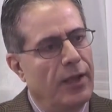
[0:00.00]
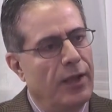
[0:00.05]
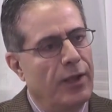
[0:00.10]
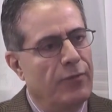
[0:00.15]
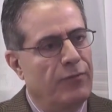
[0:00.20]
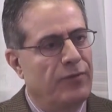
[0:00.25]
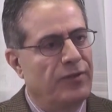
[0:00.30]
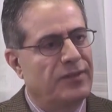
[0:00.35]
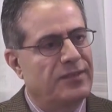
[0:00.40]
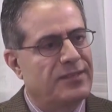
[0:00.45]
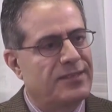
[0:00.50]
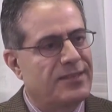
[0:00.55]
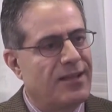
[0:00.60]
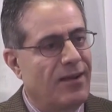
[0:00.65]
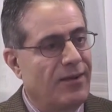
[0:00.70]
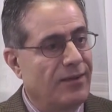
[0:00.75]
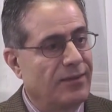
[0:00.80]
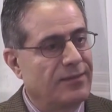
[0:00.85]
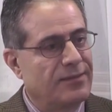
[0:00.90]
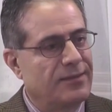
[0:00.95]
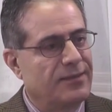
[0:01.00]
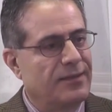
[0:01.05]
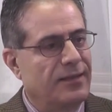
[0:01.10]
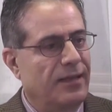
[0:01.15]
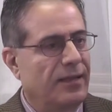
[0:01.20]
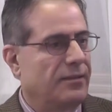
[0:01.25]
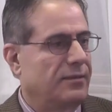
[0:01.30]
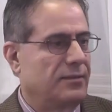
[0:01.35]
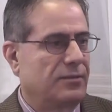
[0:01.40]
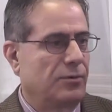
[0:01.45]
If it starts
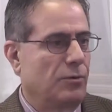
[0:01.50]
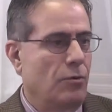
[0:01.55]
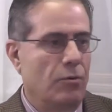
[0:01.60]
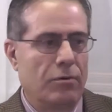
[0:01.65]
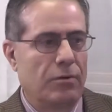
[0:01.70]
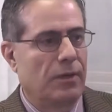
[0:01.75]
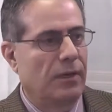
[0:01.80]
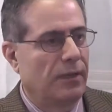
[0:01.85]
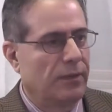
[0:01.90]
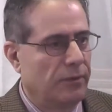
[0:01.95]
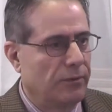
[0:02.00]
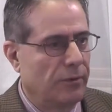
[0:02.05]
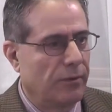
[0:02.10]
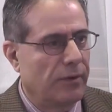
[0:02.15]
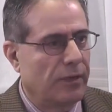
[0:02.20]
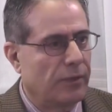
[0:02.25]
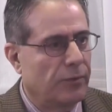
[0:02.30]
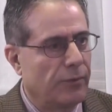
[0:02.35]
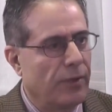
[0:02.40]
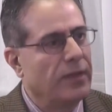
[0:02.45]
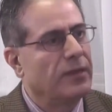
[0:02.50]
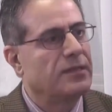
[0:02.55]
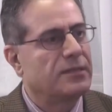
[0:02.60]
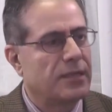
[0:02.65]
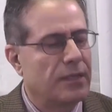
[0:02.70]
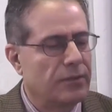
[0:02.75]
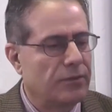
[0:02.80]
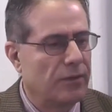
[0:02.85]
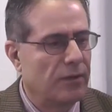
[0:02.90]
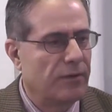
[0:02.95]
at Oakland or at Wayne
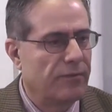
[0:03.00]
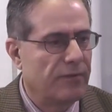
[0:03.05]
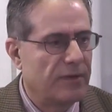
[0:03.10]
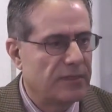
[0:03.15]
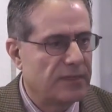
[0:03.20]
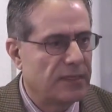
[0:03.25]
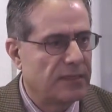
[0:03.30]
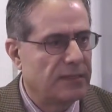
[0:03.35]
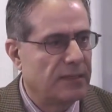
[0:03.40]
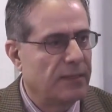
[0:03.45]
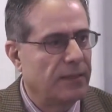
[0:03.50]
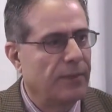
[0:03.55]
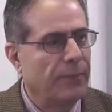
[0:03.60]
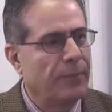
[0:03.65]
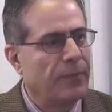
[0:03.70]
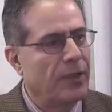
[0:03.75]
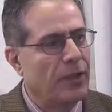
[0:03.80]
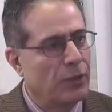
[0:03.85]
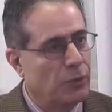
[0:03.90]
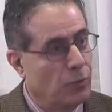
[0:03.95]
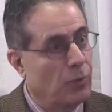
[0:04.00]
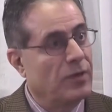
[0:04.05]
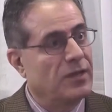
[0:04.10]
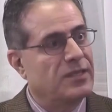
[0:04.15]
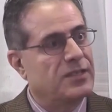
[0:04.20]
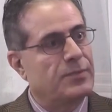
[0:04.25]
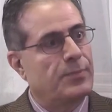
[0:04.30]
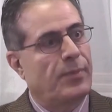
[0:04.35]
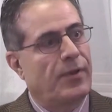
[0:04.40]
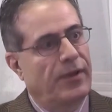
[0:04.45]
State University, it will
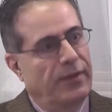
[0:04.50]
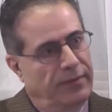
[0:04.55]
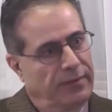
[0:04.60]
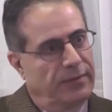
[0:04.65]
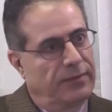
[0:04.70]
spread.